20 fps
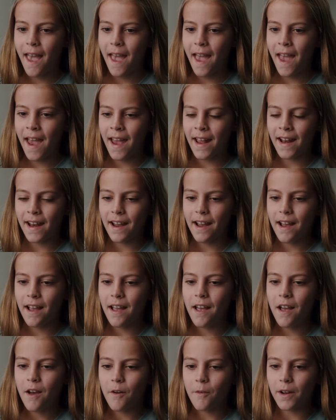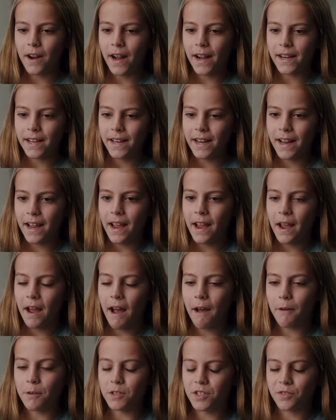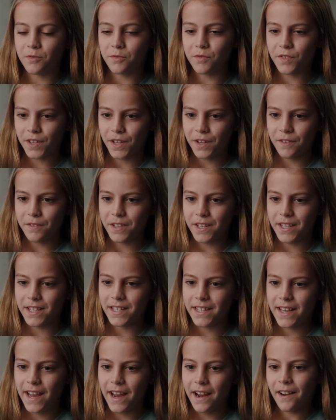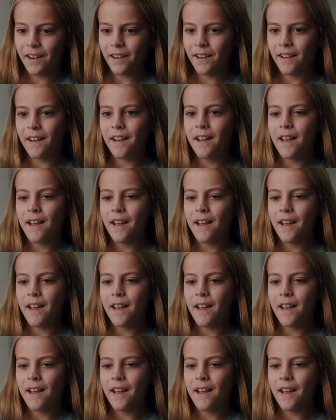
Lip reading: And when I did it, I was really, really scared.